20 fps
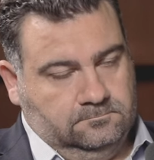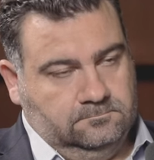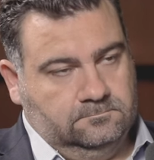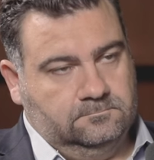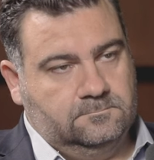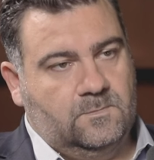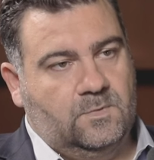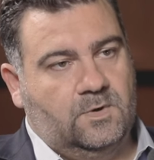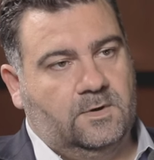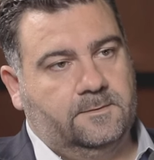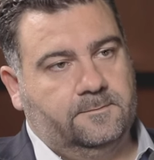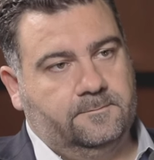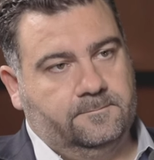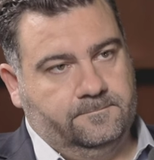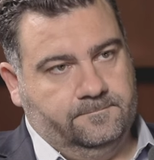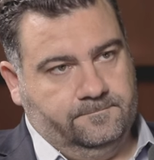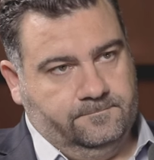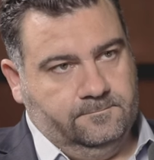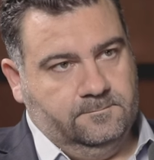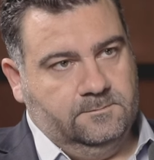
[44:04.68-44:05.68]
and
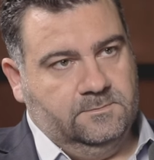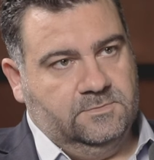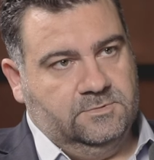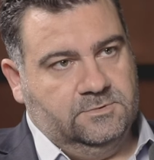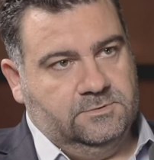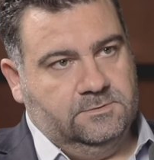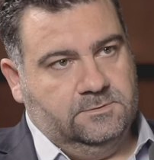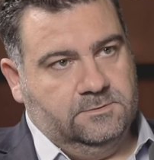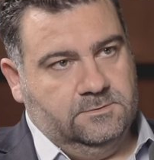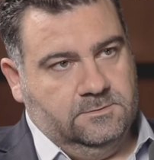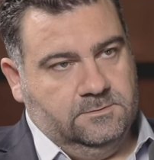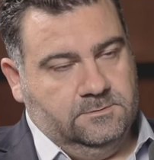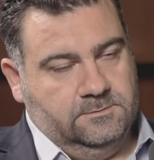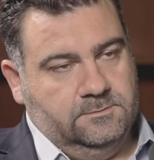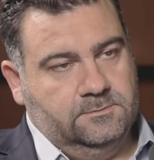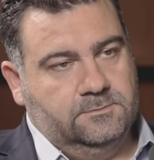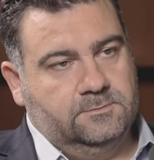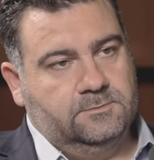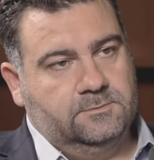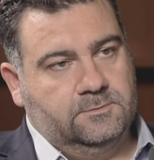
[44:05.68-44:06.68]
therefore we place
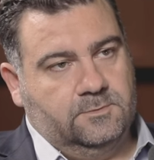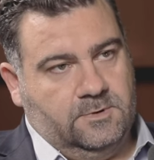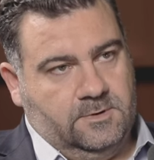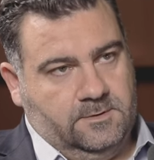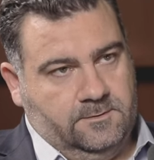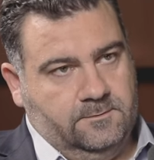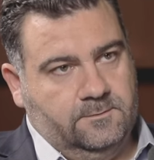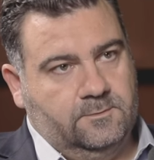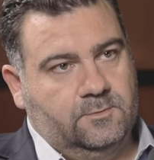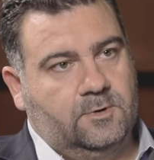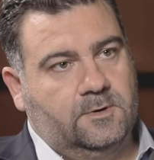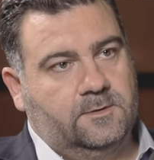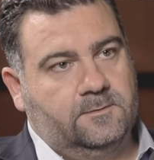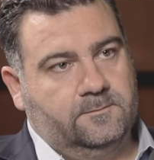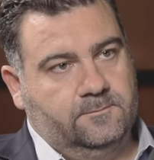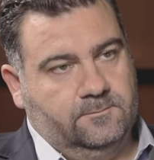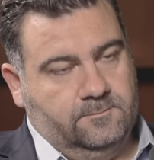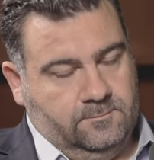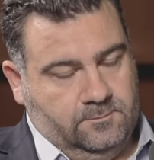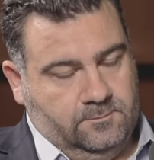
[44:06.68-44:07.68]
someone who can talk to you.